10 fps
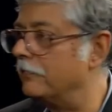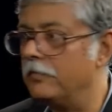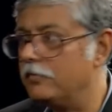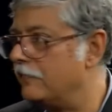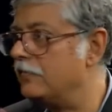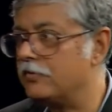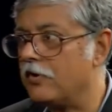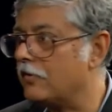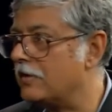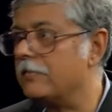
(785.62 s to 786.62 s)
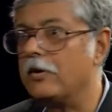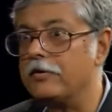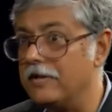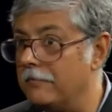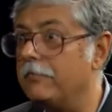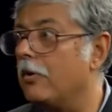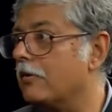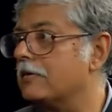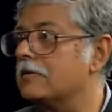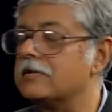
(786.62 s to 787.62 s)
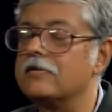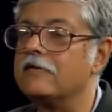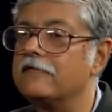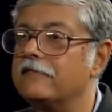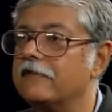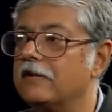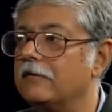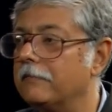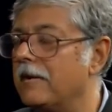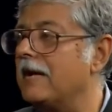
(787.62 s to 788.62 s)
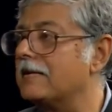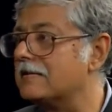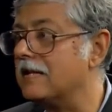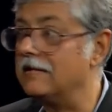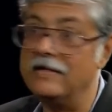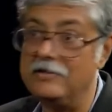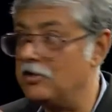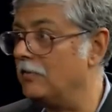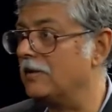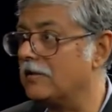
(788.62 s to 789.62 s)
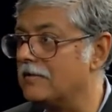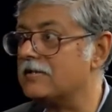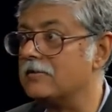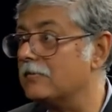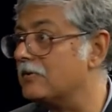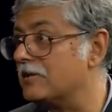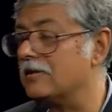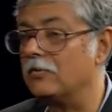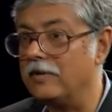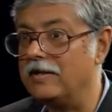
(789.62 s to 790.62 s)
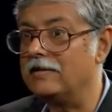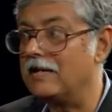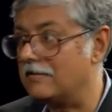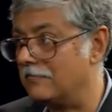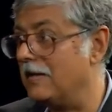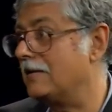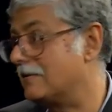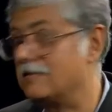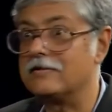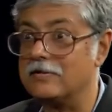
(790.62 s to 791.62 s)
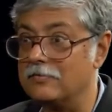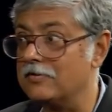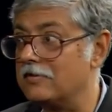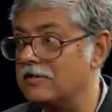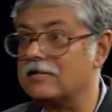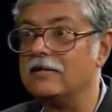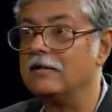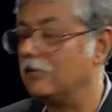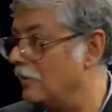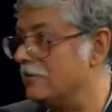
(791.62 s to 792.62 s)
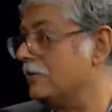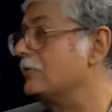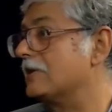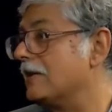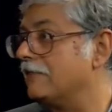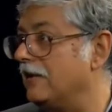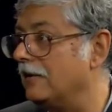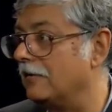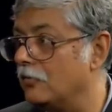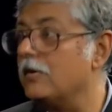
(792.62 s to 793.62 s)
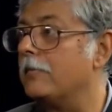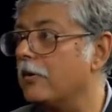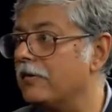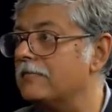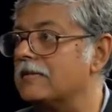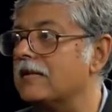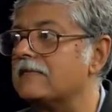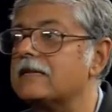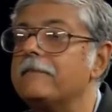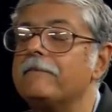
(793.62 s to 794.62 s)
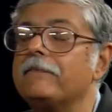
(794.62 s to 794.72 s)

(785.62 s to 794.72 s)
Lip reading: both of you talked about the importance of banks engaging with customers in a way that makes customers, as you said, feel good about themselves.